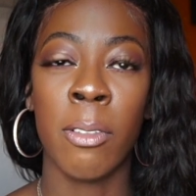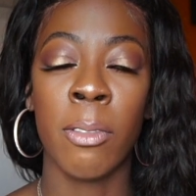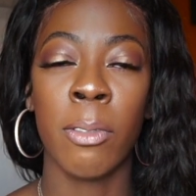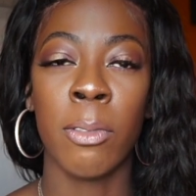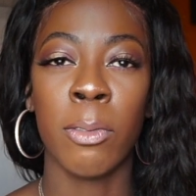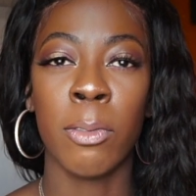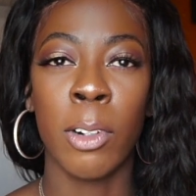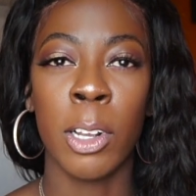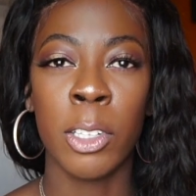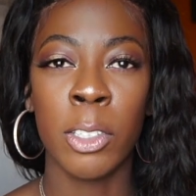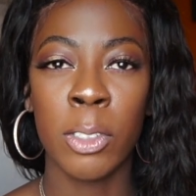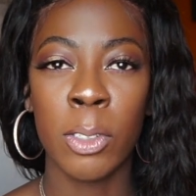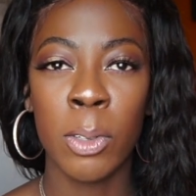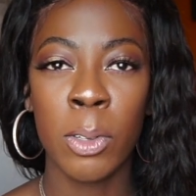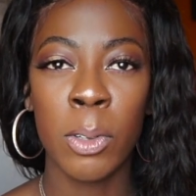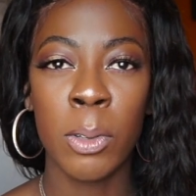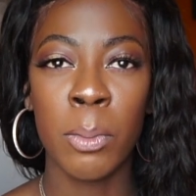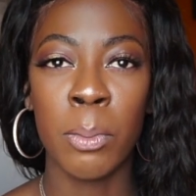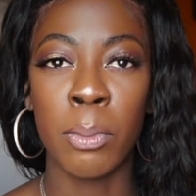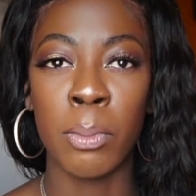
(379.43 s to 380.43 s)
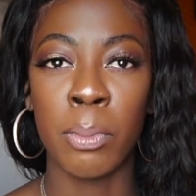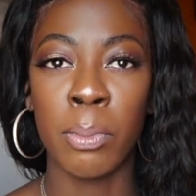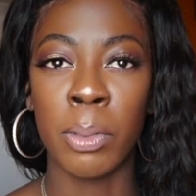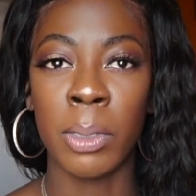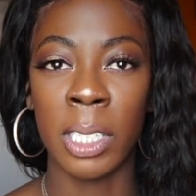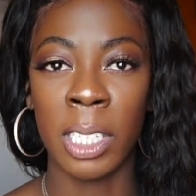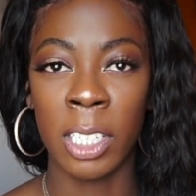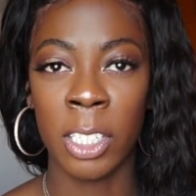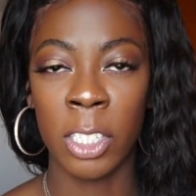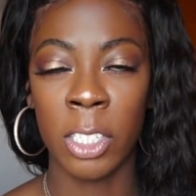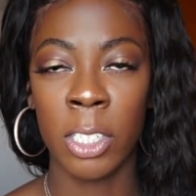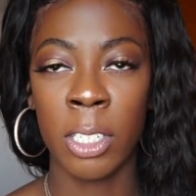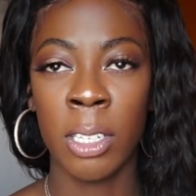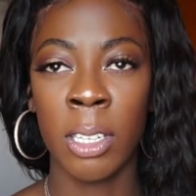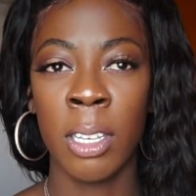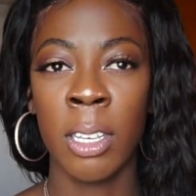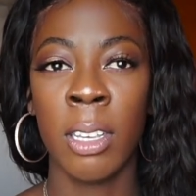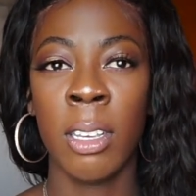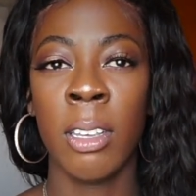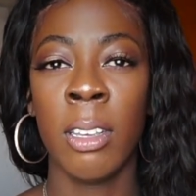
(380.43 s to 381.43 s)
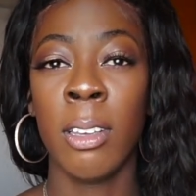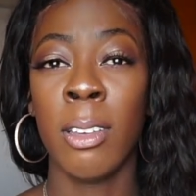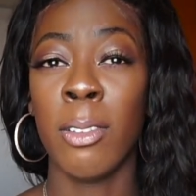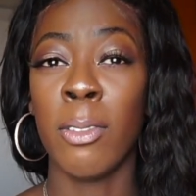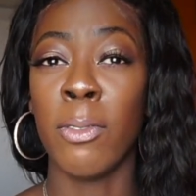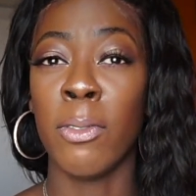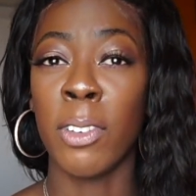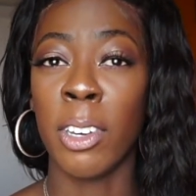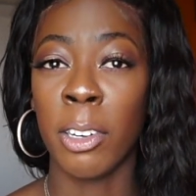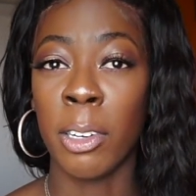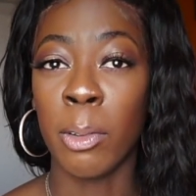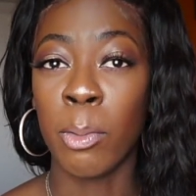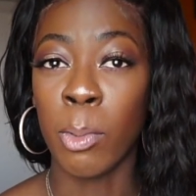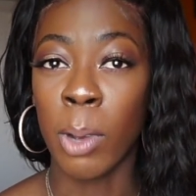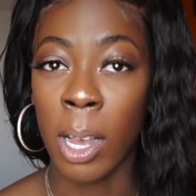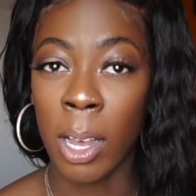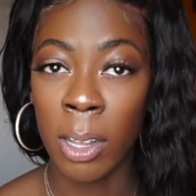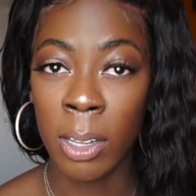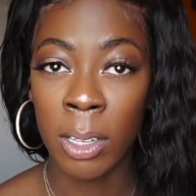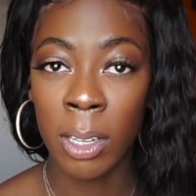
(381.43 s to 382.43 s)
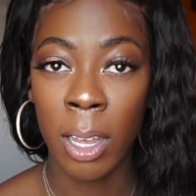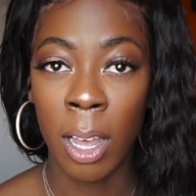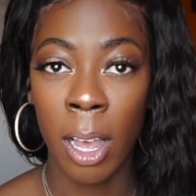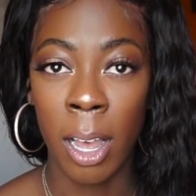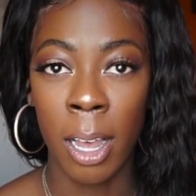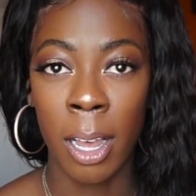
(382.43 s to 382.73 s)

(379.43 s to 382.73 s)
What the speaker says: frontal bleached very well.